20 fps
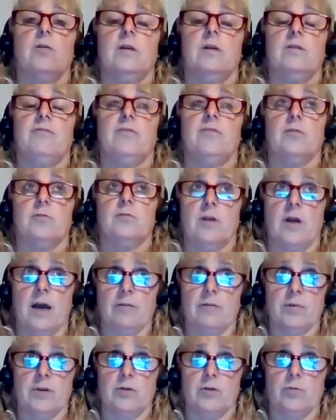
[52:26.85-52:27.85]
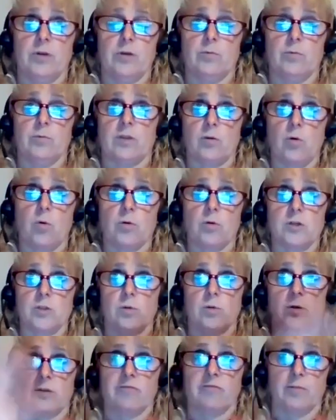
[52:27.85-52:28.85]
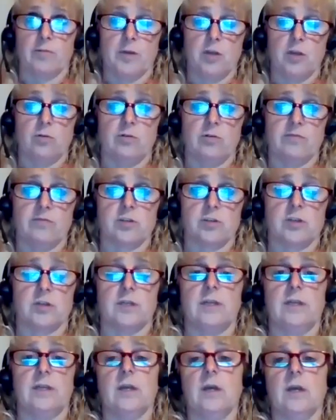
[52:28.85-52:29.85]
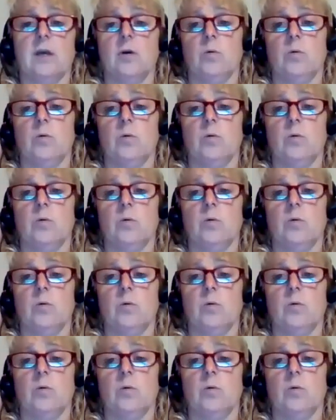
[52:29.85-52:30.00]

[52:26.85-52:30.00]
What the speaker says: if you're not renewing with coursework from a university,